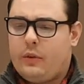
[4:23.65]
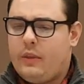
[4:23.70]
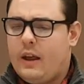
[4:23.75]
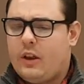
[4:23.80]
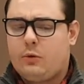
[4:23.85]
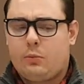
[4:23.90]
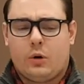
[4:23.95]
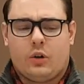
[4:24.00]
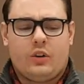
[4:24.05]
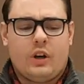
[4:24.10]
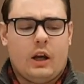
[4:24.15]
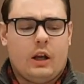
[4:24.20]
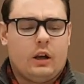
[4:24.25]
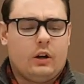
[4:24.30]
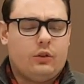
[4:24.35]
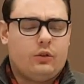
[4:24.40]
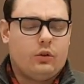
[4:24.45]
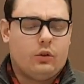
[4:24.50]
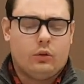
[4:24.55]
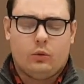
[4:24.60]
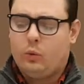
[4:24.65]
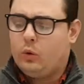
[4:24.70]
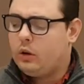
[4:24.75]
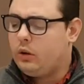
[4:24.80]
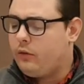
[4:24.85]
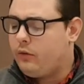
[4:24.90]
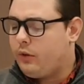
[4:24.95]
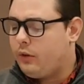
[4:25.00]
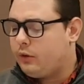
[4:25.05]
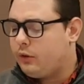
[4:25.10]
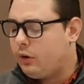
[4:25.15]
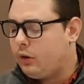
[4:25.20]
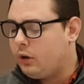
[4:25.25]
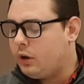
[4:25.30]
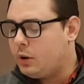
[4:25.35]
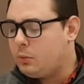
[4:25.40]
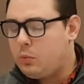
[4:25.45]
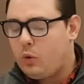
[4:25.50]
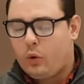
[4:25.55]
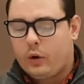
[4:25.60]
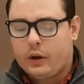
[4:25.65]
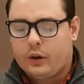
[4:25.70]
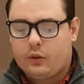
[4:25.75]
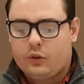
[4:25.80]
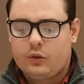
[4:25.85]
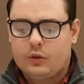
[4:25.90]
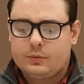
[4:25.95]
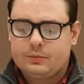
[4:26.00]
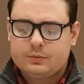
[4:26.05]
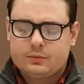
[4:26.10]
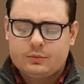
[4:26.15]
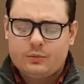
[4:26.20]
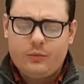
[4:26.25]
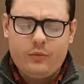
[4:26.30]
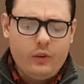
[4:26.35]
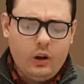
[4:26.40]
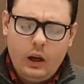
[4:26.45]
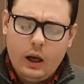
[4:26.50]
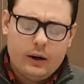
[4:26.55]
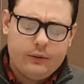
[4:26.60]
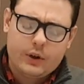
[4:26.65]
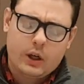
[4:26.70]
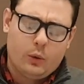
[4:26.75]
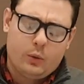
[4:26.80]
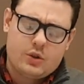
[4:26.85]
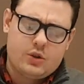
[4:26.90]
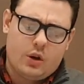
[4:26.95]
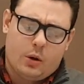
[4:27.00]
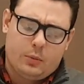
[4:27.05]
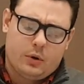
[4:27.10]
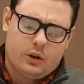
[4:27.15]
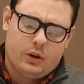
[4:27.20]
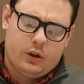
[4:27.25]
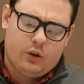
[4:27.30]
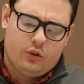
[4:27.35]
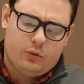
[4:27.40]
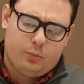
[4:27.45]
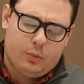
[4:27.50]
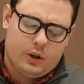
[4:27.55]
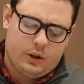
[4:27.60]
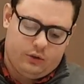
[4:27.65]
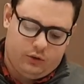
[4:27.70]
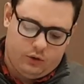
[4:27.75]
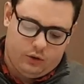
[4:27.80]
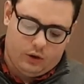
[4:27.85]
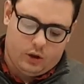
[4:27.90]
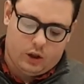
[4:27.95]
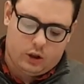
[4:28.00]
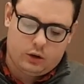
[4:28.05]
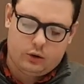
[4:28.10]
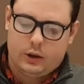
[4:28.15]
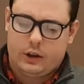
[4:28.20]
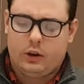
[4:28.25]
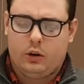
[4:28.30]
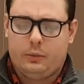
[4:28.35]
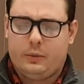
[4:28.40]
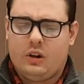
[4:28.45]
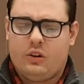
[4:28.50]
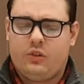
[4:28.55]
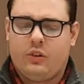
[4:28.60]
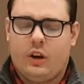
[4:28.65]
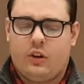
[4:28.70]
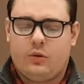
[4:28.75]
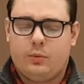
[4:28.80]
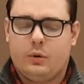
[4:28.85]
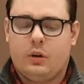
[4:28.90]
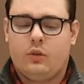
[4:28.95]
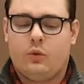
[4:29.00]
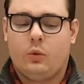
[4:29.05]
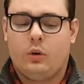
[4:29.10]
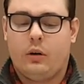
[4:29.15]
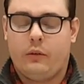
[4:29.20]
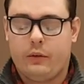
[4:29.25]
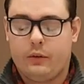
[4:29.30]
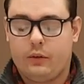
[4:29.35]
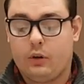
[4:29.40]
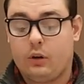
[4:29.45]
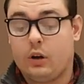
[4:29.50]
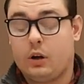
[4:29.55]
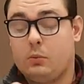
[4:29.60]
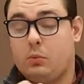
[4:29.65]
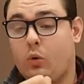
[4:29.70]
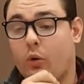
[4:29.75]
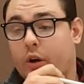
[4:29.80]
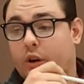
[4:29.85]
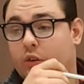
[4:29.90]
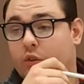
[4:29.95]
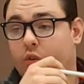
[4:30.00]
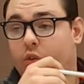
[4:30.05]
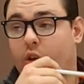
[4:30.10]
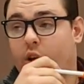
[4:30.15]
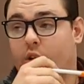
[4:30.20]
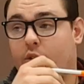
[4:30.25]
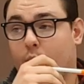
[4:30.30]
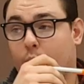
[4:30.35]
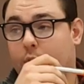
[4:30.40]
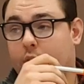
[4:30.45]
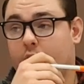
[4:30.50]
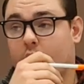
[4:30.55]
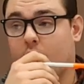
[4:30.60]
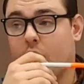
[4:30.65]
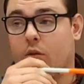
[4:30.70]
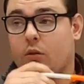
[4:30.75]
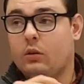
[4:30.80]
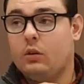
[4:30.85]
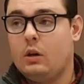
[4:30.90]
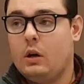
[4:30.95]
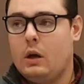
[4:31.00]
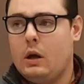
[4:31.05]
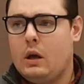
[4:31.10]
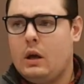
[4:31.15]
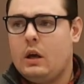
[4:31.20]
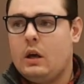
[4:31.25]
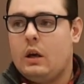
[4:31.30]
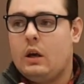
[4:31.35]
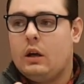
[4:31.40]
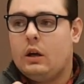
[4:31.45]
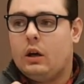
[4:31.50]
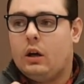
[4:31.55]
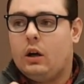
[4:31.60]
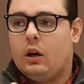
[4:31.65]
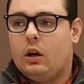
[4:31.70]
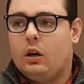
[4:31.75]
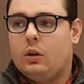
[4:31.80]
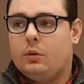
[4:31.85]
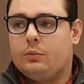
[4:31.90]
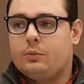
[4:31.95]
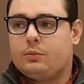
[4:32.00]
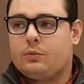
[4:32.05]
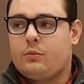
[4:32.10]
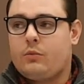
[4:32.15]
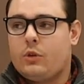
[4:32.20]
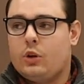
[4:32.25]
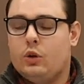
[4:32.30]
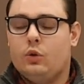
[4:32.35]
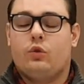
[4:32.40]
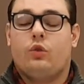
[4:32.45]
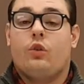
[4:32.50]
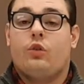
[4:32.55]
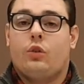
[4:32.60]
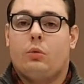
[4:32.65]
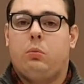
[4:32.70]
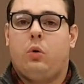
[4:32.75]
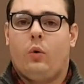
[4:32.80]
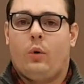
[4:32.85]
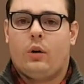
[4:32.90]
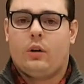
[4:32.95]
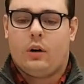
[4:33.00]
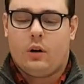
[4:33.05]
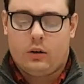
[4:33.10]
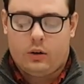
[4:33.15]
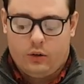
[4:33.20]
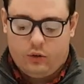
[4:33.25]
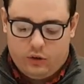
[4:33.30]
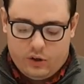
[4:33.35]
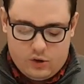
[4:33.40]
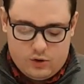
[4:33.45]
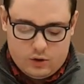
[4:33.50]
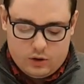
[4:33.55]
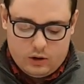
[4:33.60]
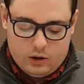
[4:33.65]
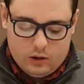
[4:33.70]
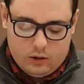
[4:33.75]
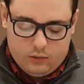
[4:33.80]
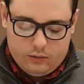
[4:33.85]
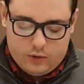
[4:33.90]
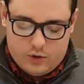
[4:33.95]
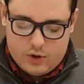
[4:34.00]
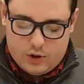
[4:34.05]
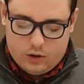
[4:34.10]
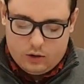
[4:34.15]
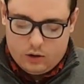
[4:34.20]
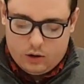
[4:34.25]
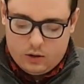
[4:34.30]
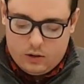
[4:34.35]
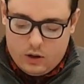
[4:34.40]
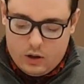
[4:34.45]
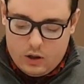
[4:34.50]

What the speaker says: And that's pertaining to one of the turning points. I forget which number it is, but curriculum and assessment is one of the turning points that we can use to support our decision here for sure.